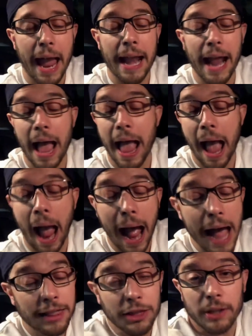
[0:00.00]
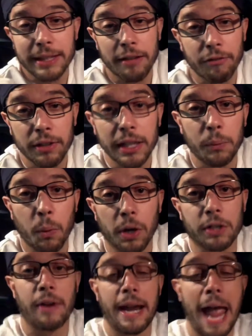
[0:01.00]
And I, I thought that really
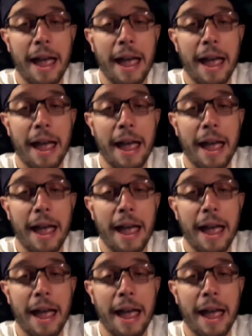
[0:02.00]
worked, right?